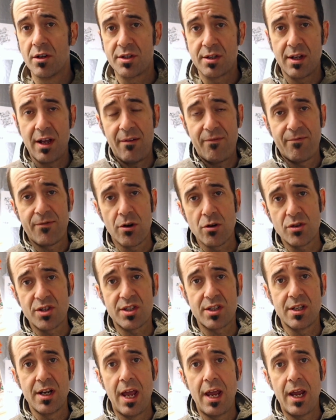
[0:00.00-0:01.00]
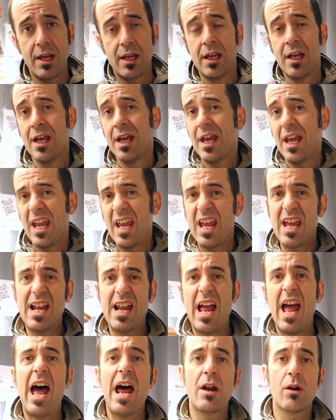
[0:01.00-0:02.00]
So that first snake, it
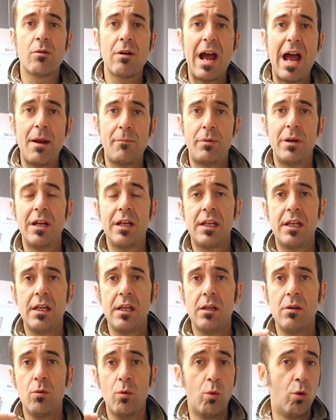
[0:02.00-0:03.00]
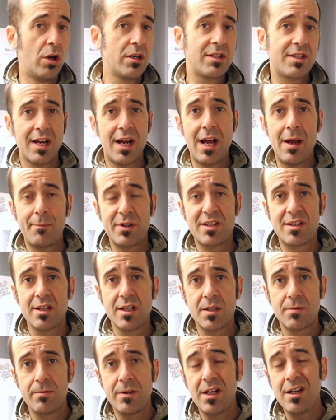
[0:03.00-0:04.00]
had a rat pinky 1 time
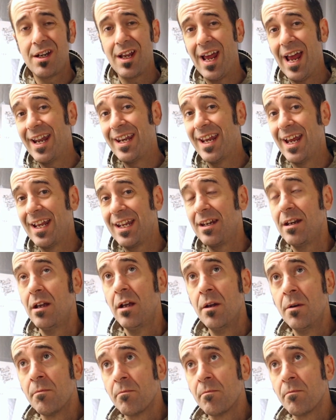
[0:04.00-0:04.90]
assist feed, and then